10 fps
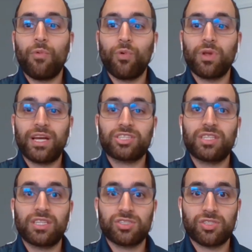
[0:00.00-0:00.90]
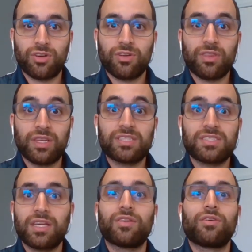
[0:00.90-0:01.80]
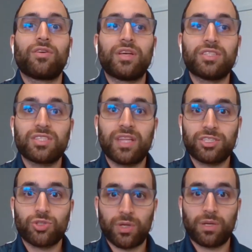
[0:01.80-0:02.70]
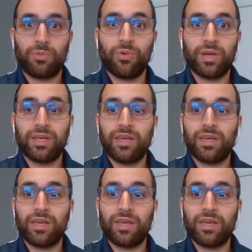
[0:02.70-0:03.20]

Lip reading: We'll actually insert this needle into that trigger point,